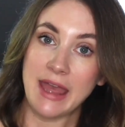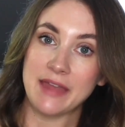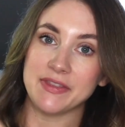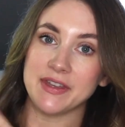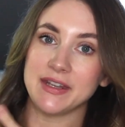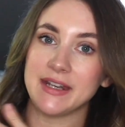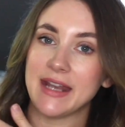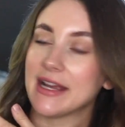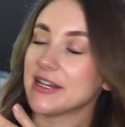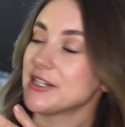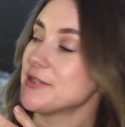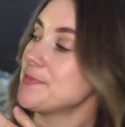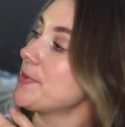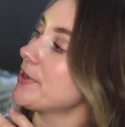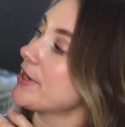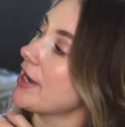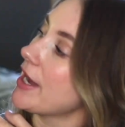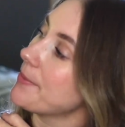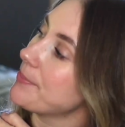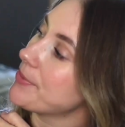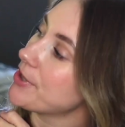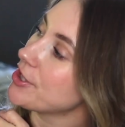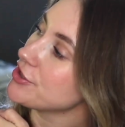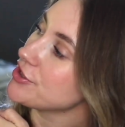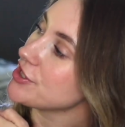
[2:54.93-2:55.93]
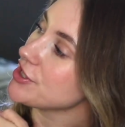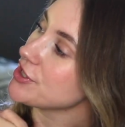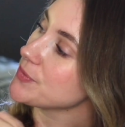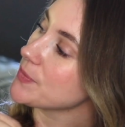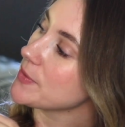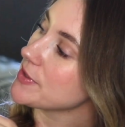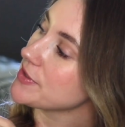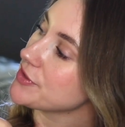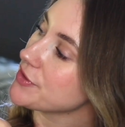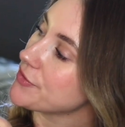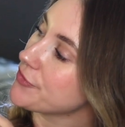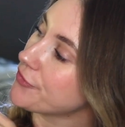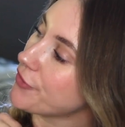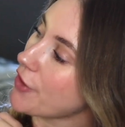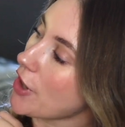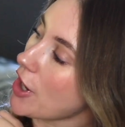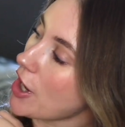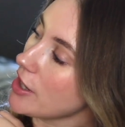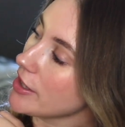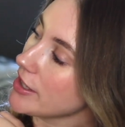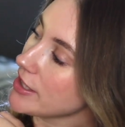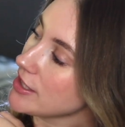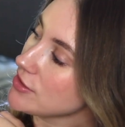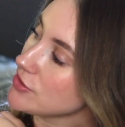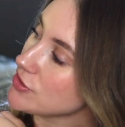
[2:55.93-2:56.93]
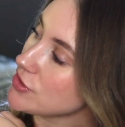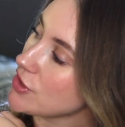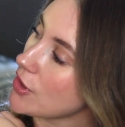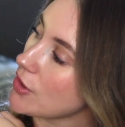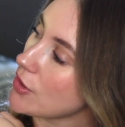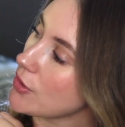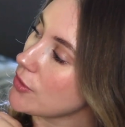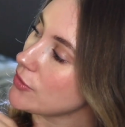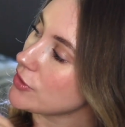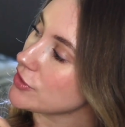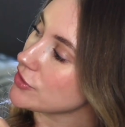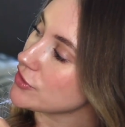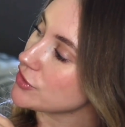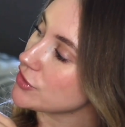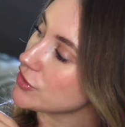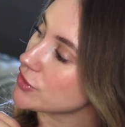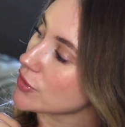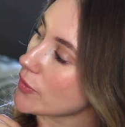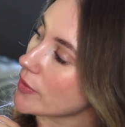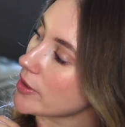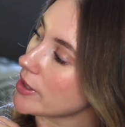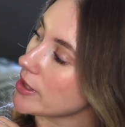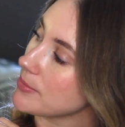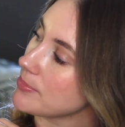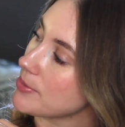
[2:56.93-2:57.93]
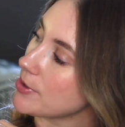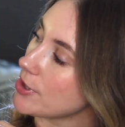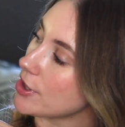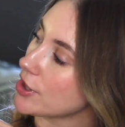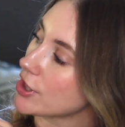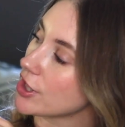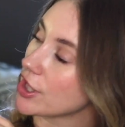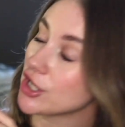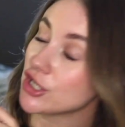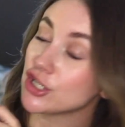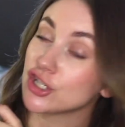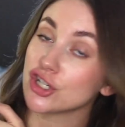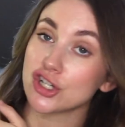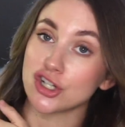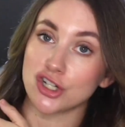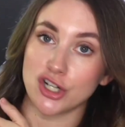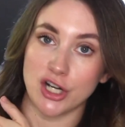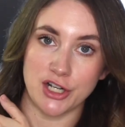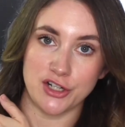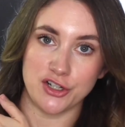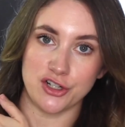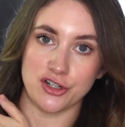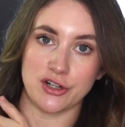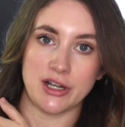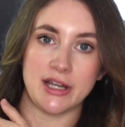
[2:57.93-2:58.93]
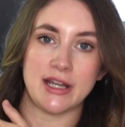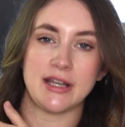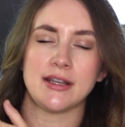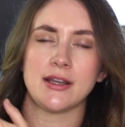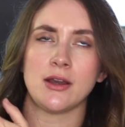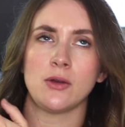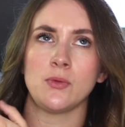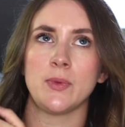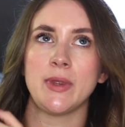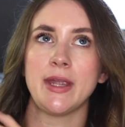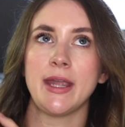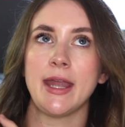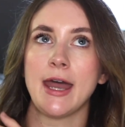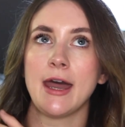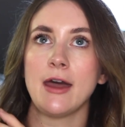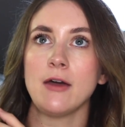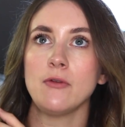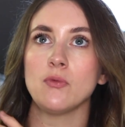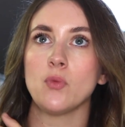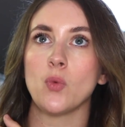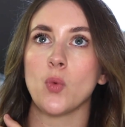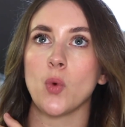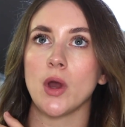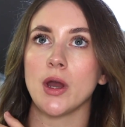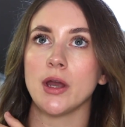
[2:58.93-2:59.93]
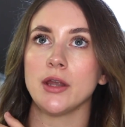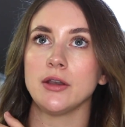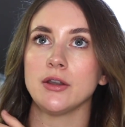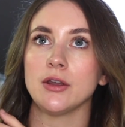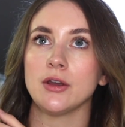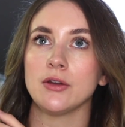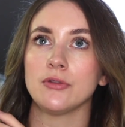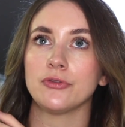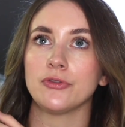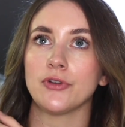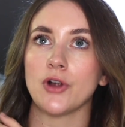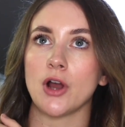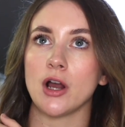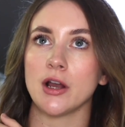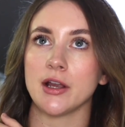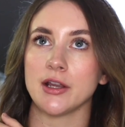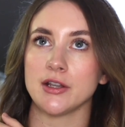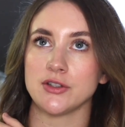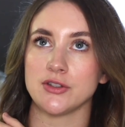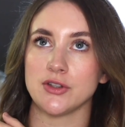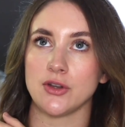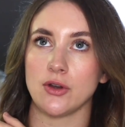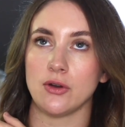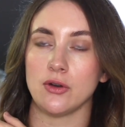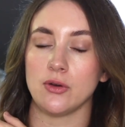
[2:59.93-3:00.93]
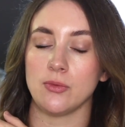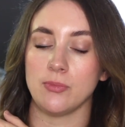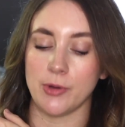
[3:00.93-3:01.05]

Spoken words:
The next book I purchased was The Frog and Toad Storybook Treasury. Now we have one Frog and Toad